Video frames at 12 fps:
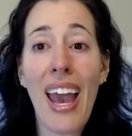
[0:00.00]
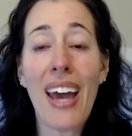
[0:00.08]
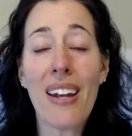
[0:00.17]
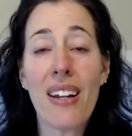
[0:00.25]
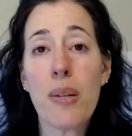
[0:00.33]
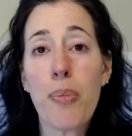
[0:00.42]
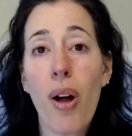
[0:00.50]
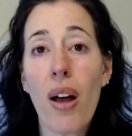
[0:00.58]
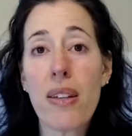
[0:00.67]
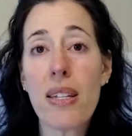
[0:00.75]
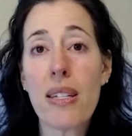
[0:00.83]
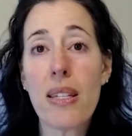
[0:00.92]
and it's a
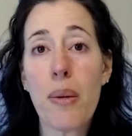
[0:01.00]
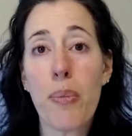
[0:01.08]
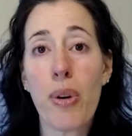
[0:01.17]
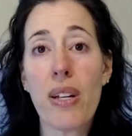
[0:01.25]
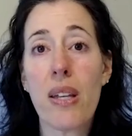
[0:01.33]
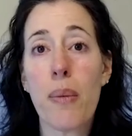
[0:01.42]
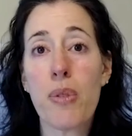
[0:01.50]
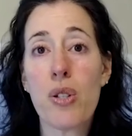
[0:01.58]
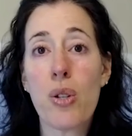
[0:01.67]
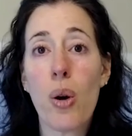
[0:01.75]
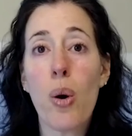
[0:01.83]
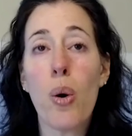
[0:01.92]
process that brings up
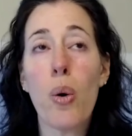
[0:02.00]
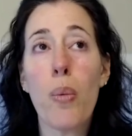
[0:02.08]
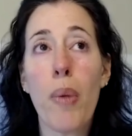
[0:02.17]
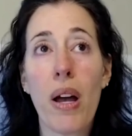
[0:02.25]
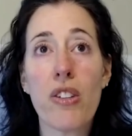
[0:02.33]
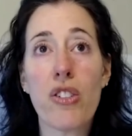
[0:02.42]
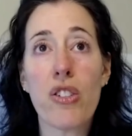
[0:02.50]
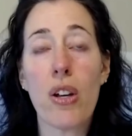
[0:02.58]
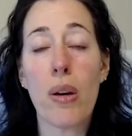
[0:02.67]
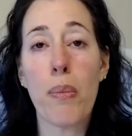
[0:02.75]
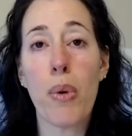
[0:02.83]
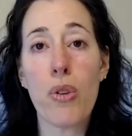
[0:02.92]
so much
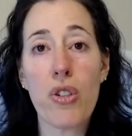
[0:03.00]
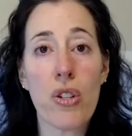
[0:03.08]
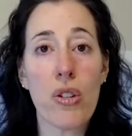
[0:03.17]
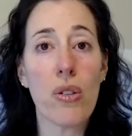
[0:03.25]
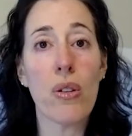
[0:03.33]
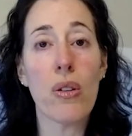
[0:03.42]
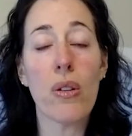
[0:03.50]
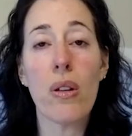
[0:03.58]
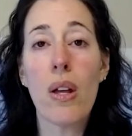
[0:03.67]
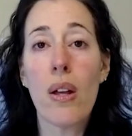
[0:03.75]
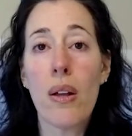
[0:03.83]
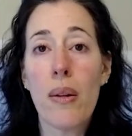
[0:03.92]
emotional